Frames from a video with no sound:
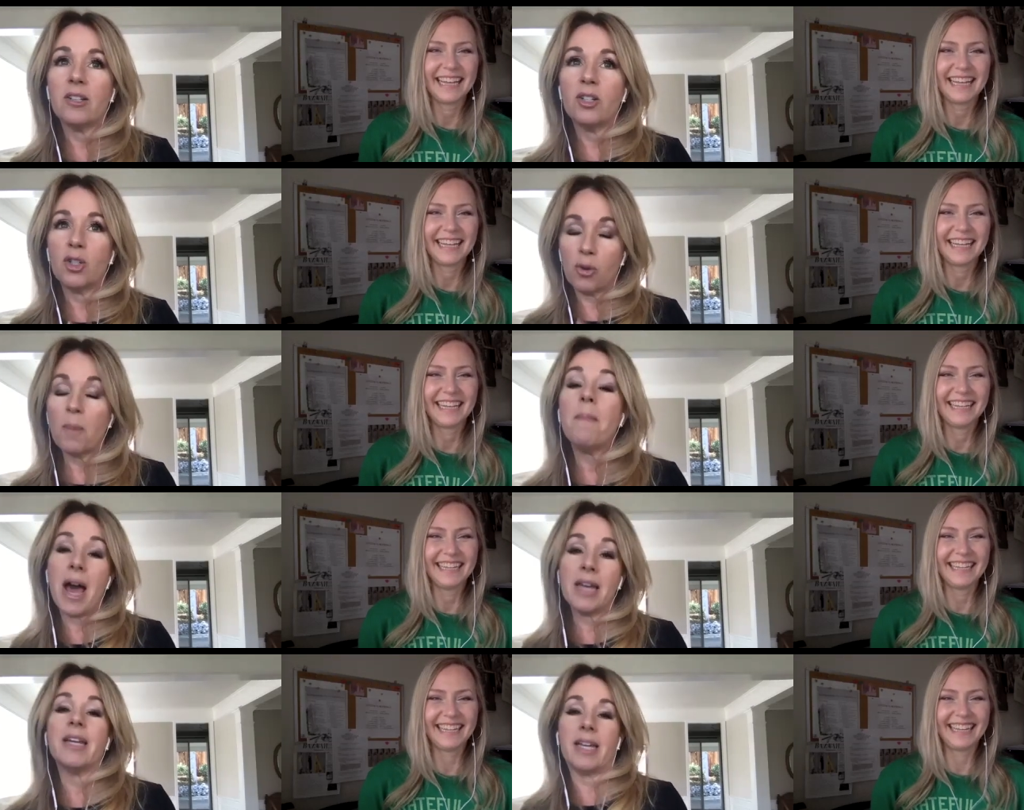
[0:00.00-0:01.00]

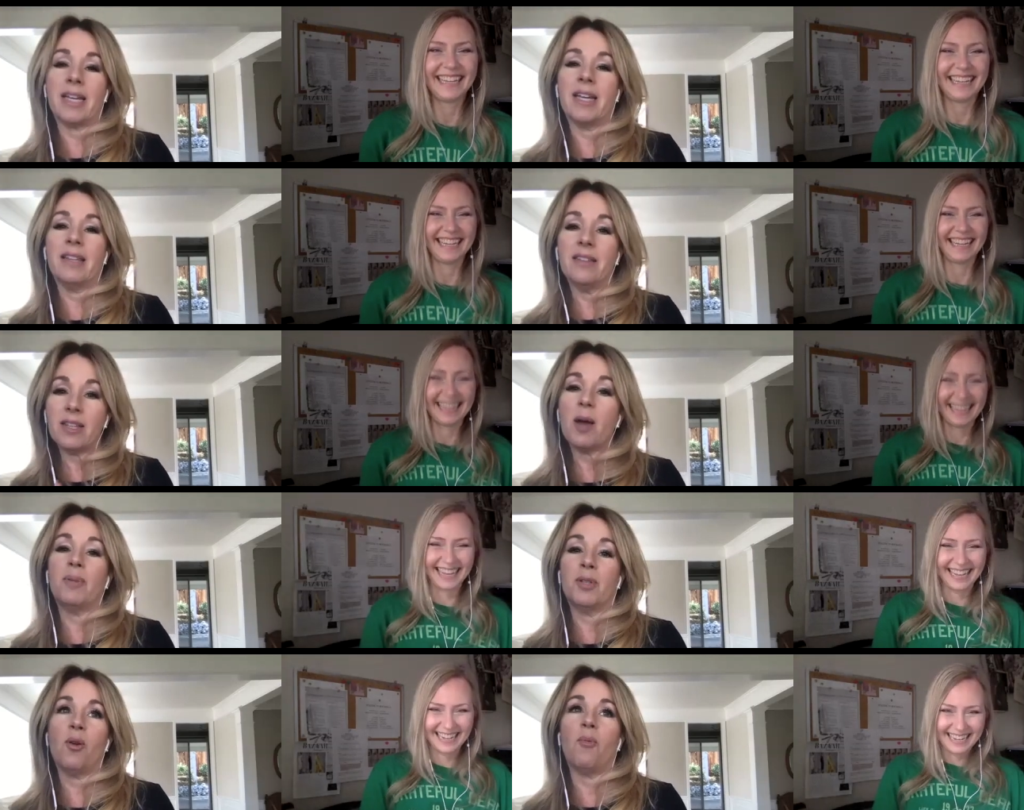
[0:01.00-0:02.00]
Speaker 1: traumatic this
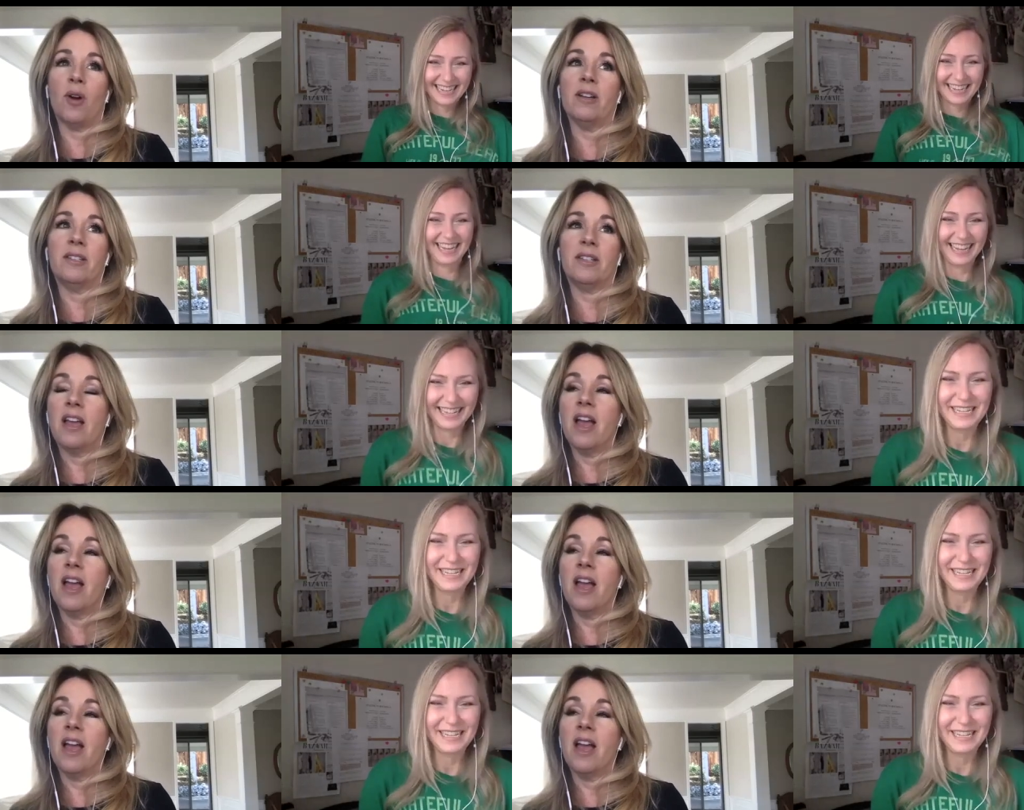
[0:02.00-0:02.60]
episode was.